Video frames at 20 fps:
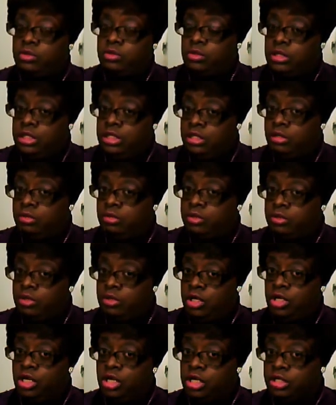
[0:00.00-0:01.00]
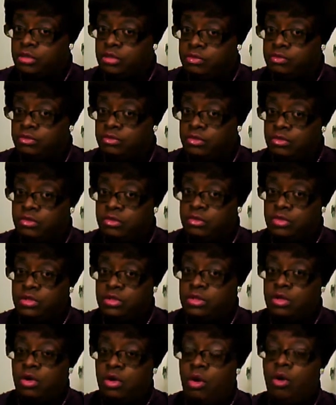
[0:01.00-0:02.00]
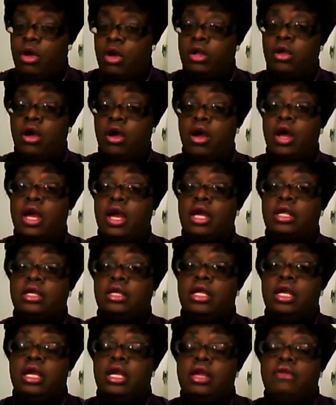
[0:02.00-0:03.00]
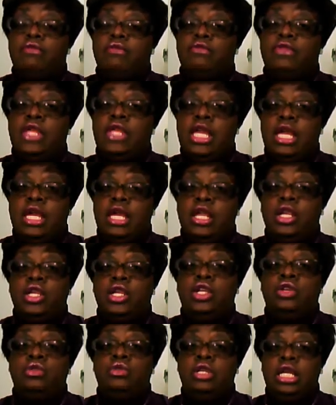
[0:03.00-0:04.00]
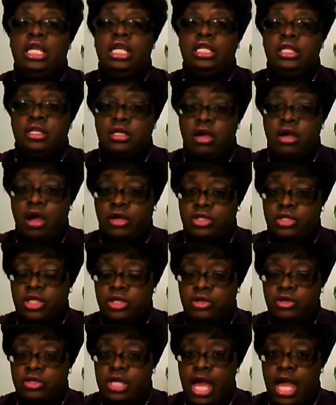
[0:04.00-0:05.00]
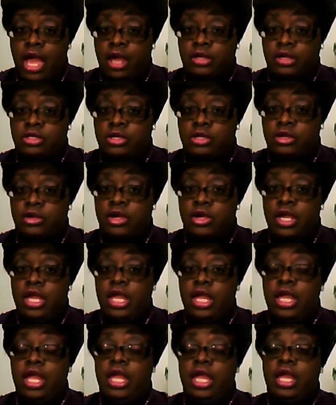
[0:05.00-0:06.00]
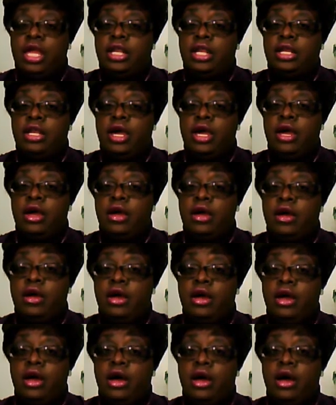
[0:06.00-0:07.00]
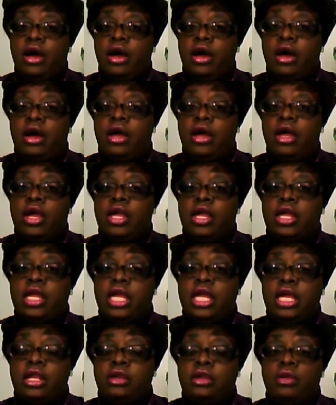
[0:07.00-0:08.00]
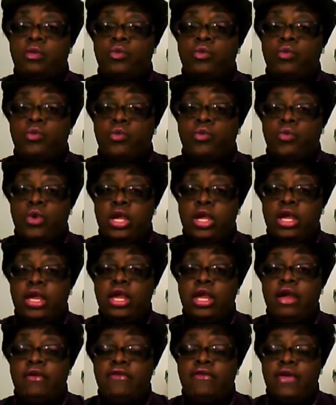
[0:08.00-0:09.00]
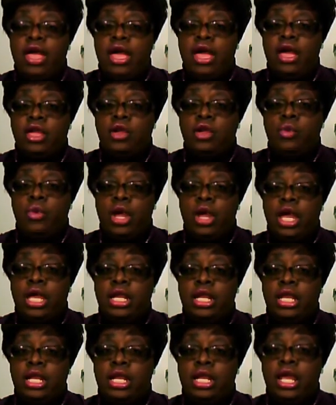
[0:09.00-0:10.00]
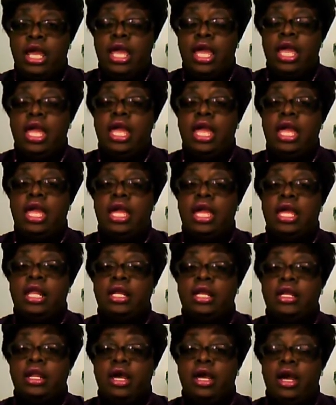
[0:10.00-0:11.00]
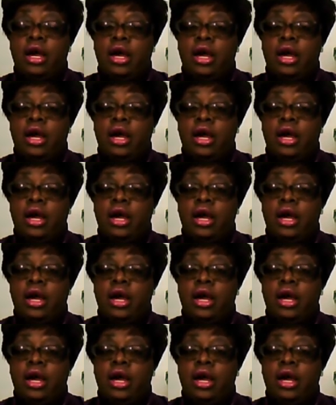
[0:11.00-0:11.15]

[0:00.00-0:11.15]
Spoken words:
little hook going on, then you need to talk to your doctor and get reevaluated, and